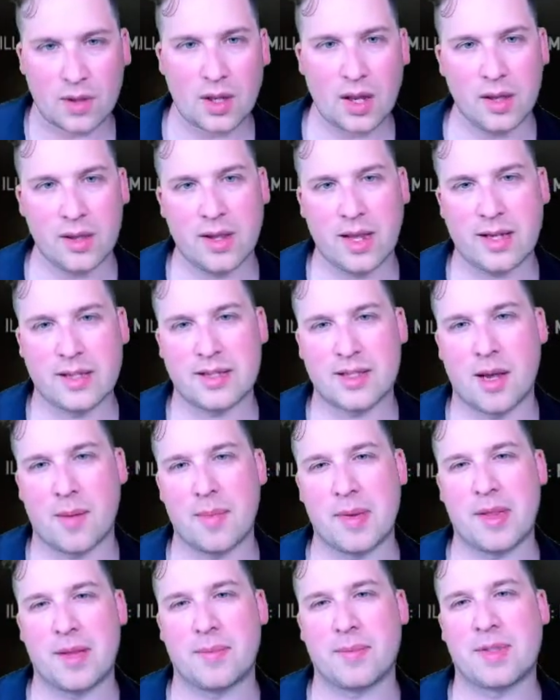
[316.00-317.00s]
They
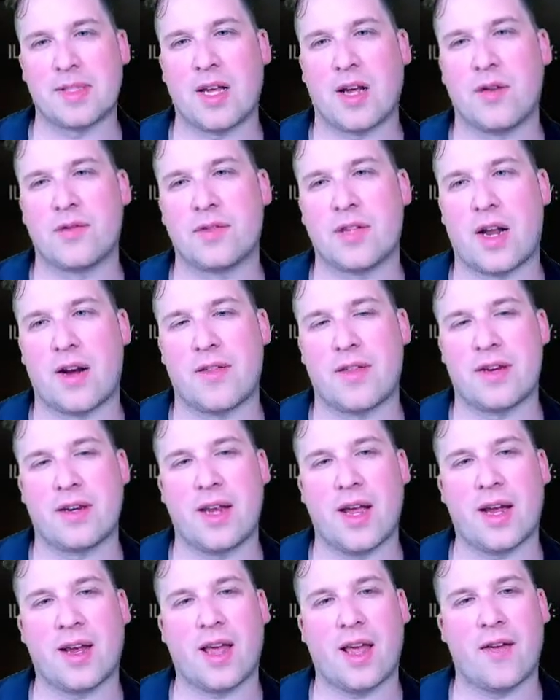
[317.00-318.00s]
summon themselves out of the
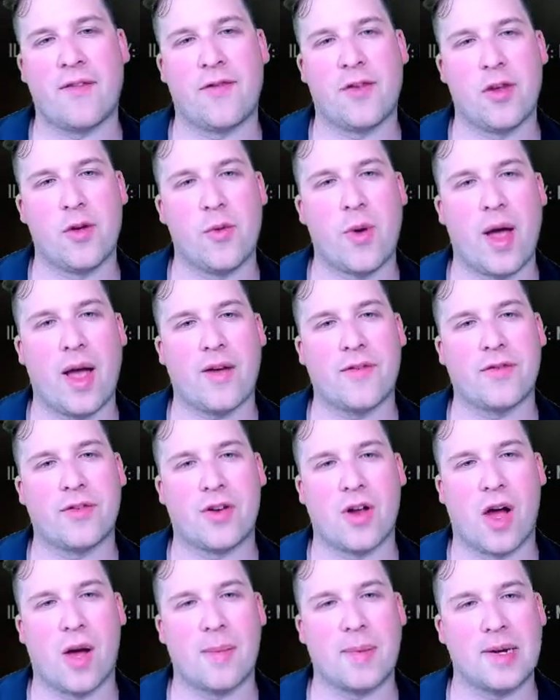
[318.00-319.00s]
deck if you have
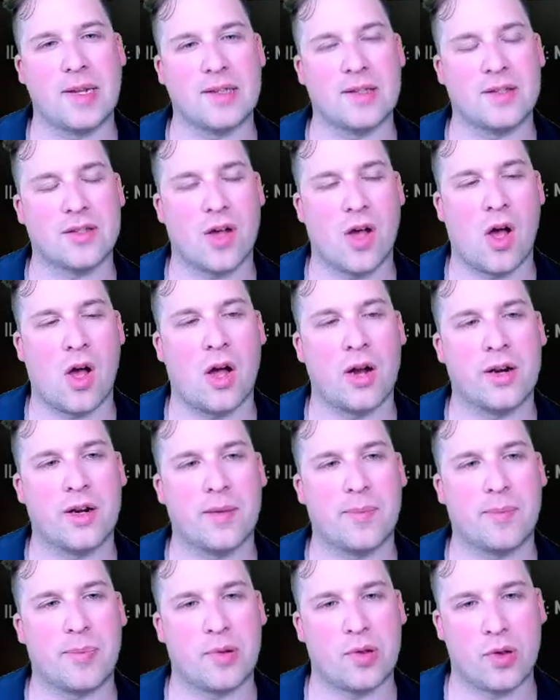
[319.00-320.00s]
dominance on
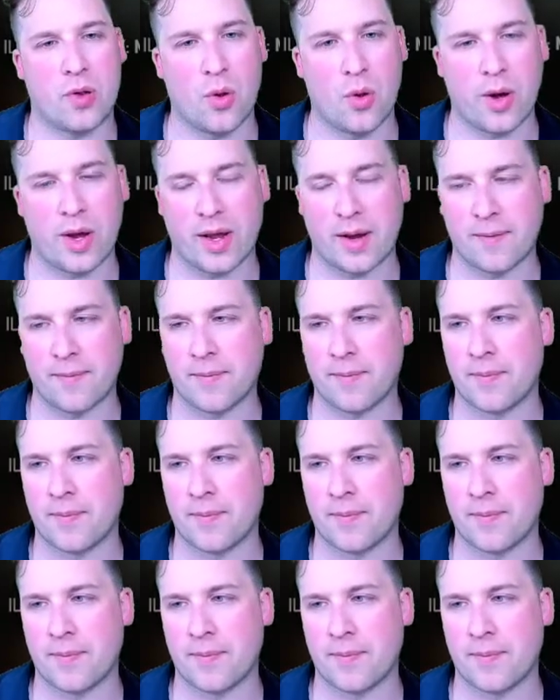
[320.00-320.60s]
deploy.